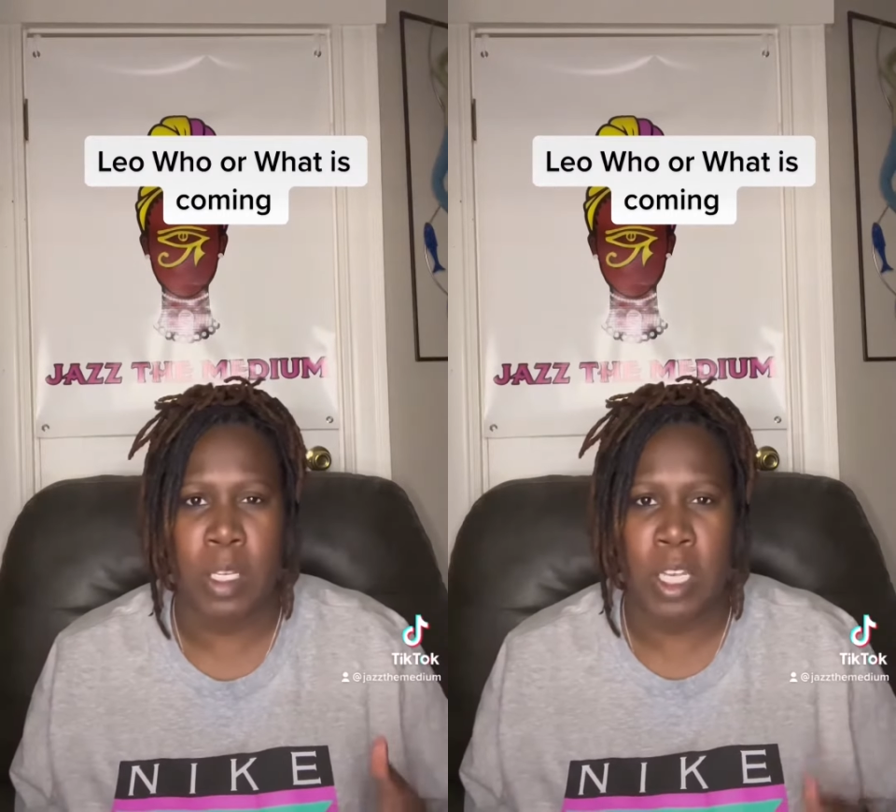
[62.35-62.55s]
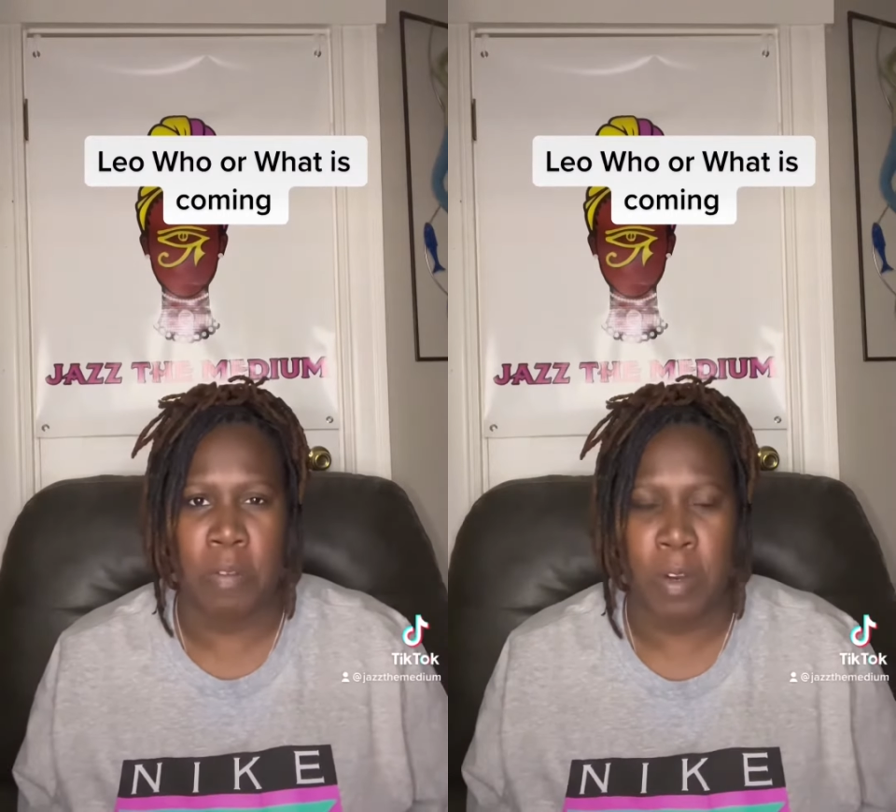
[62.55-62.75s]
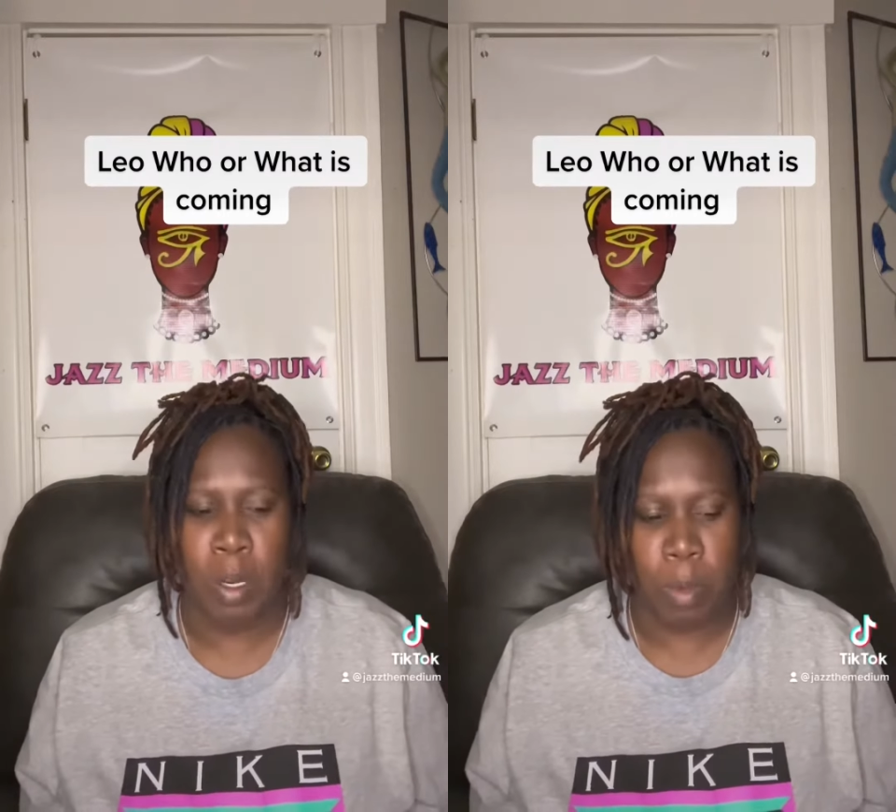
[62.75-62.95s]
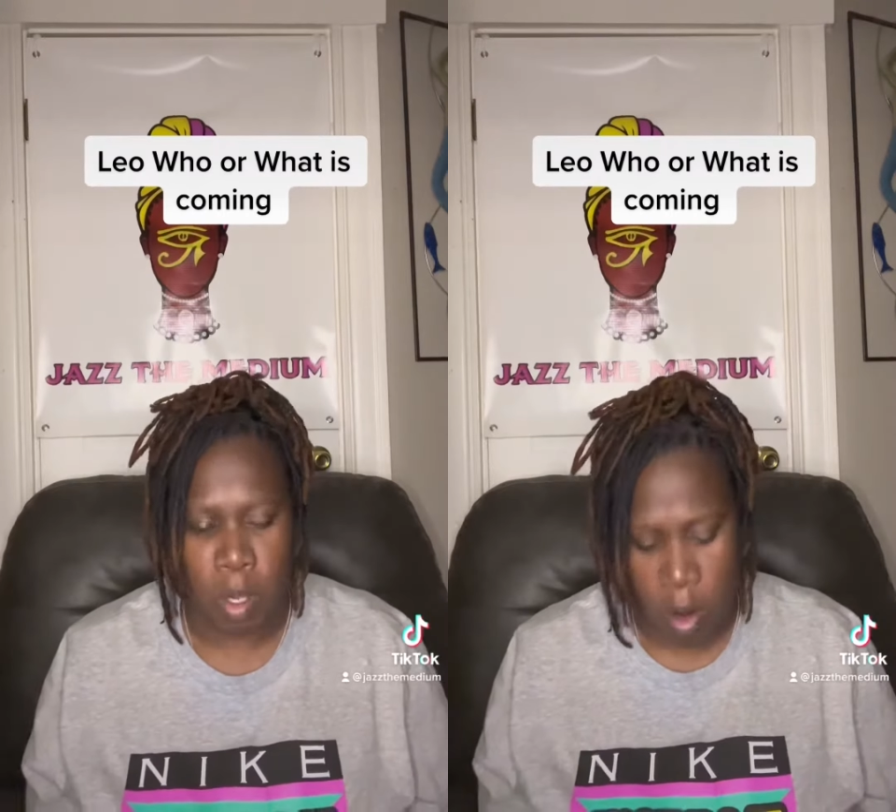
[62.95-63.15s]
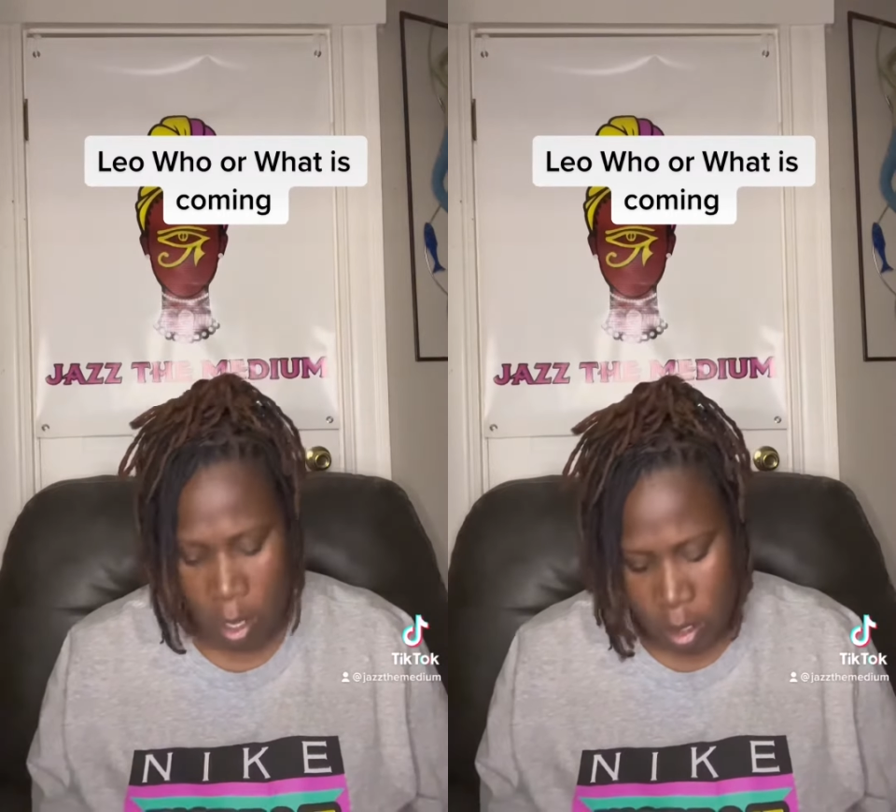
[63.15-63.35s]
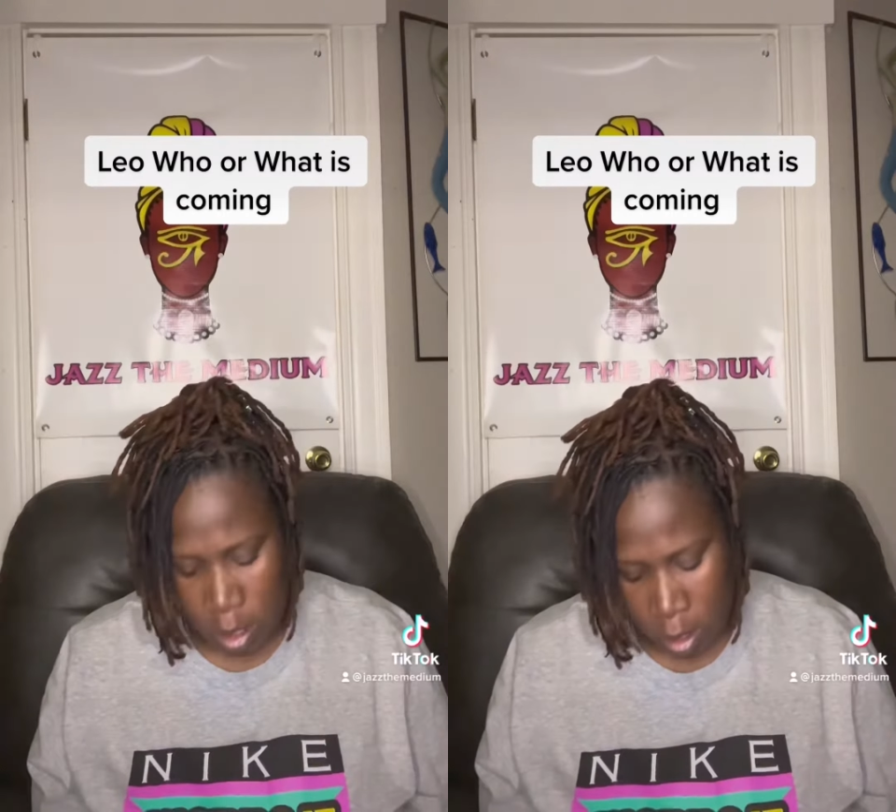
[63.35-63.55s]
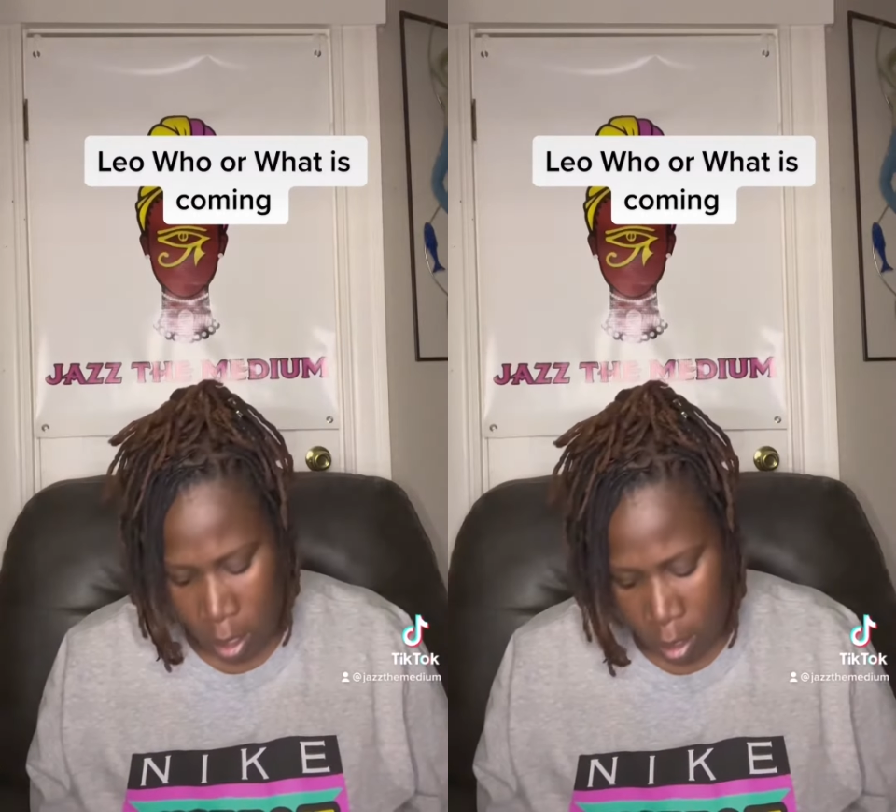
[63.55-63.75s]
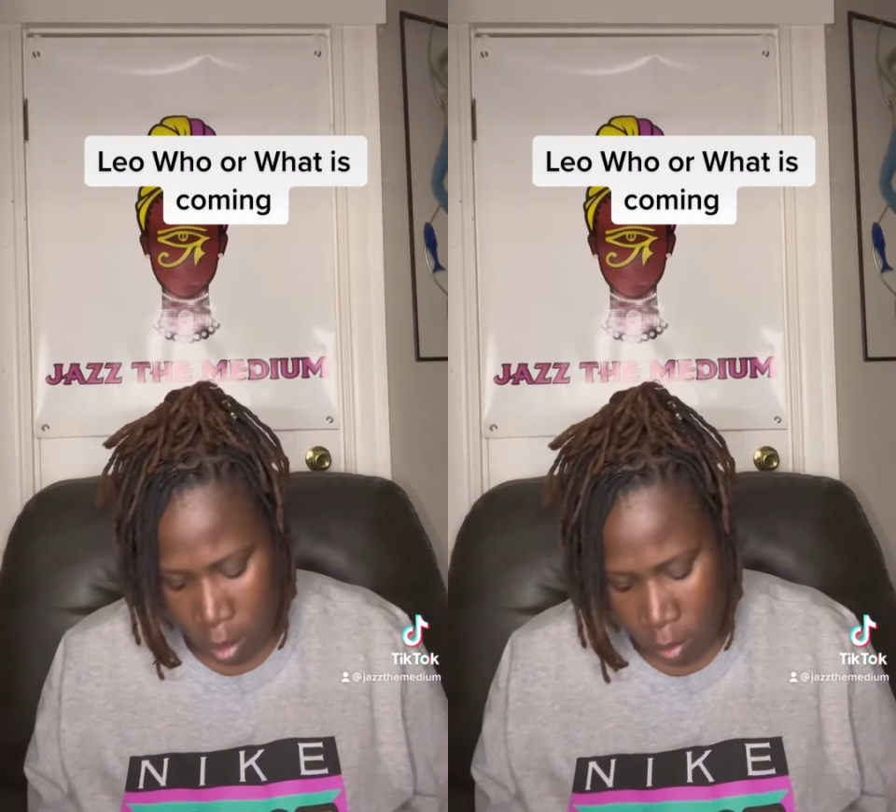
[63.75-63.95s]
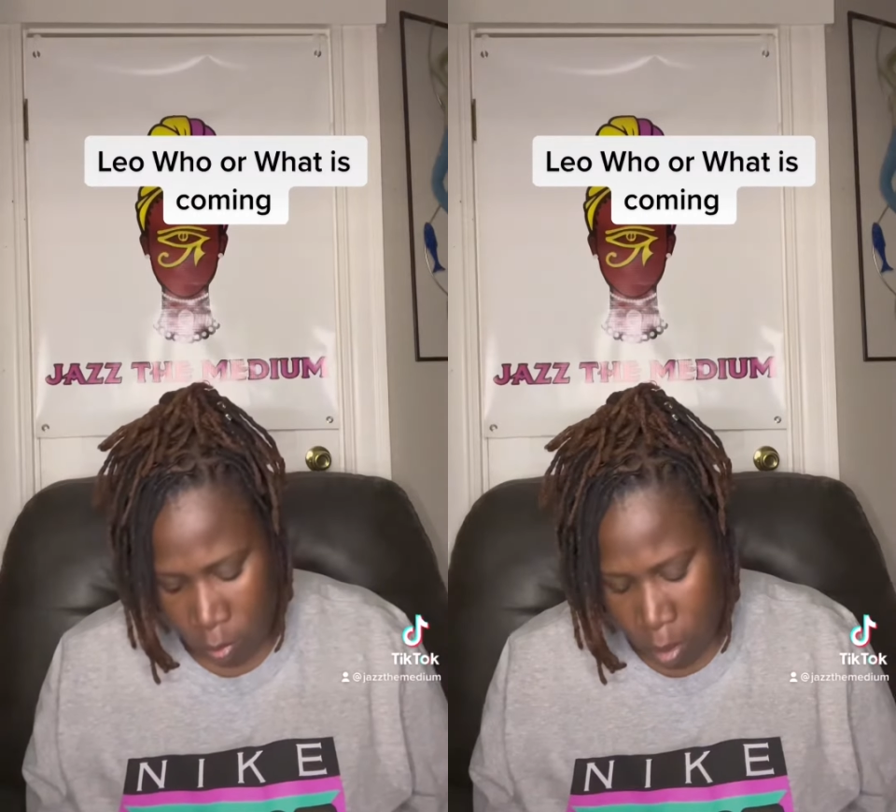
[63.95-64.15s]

different in regards to love.